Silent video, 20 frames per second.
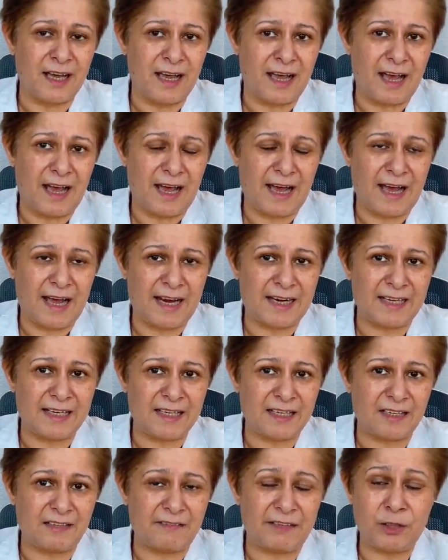
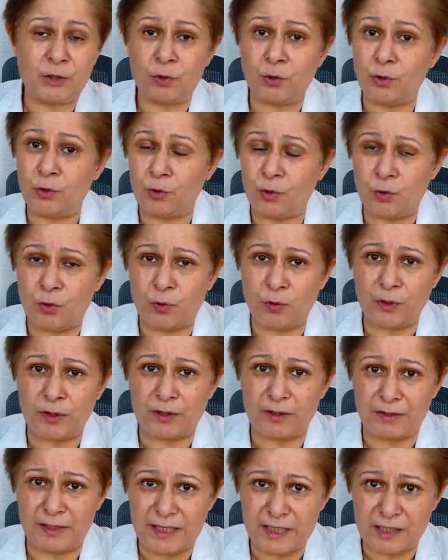and we don't know
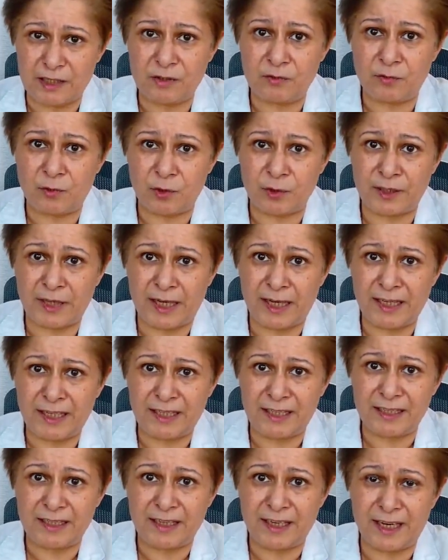the reason for
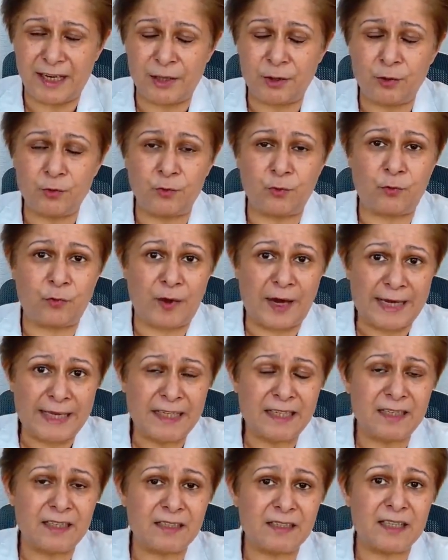that. And to
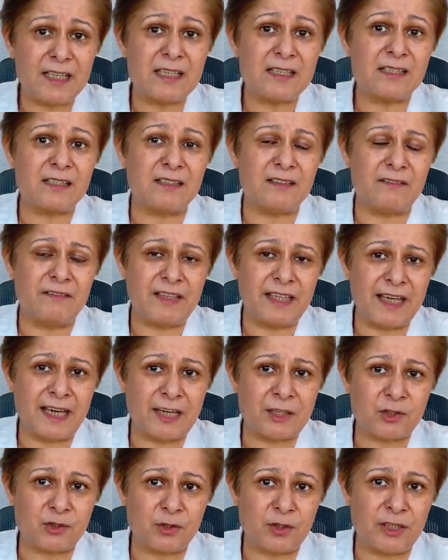find the reason, we
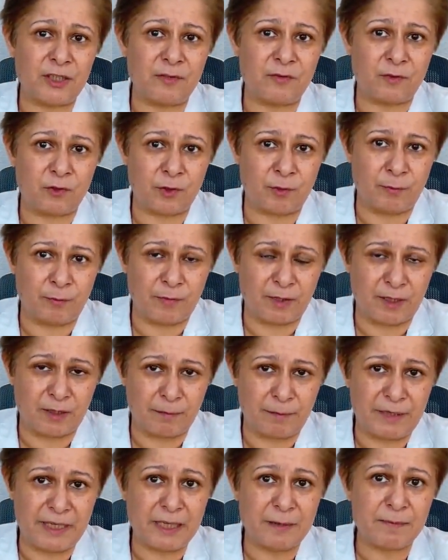actually from
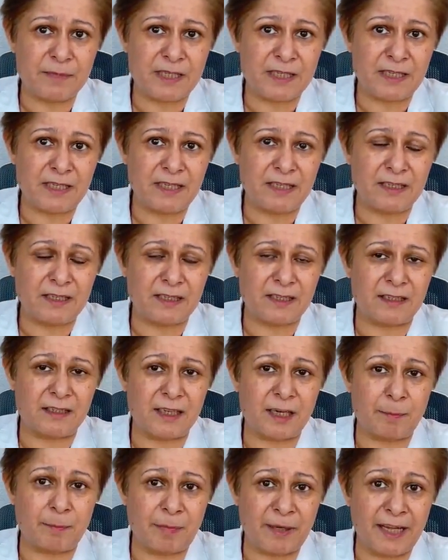BMC
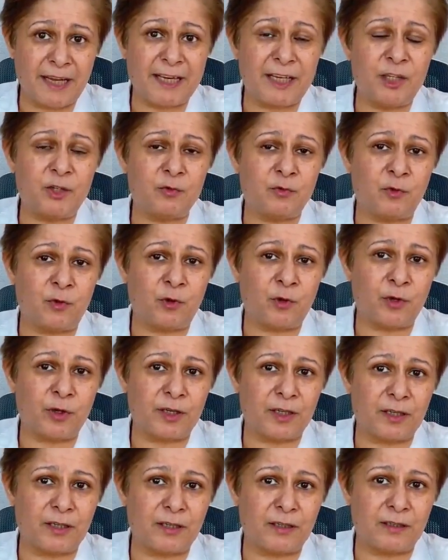applied for
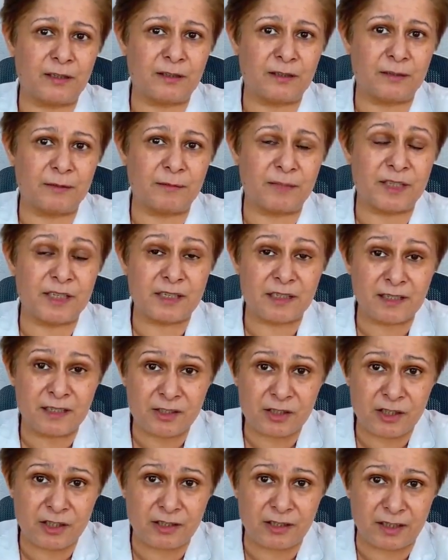a
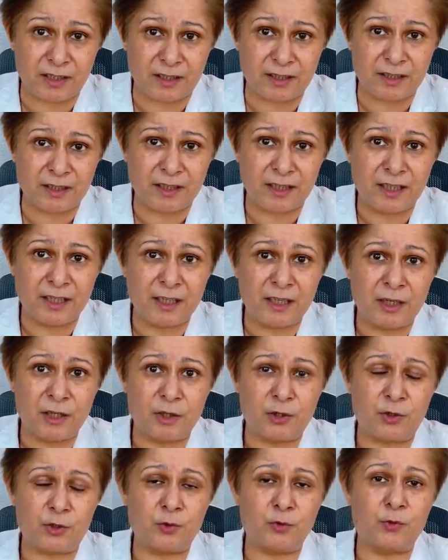research grant
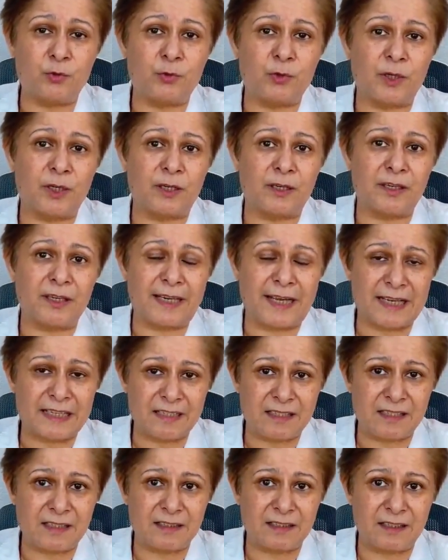to
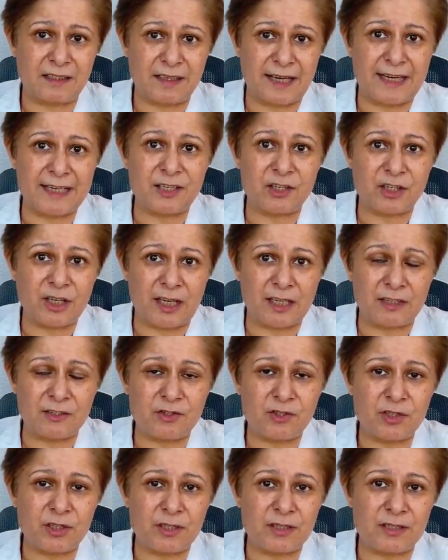Cancer Grand
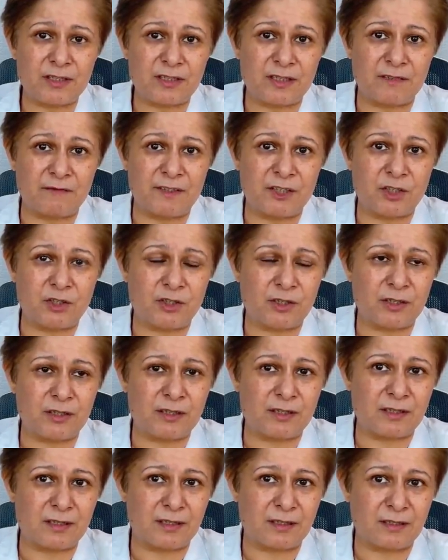Challenges, which is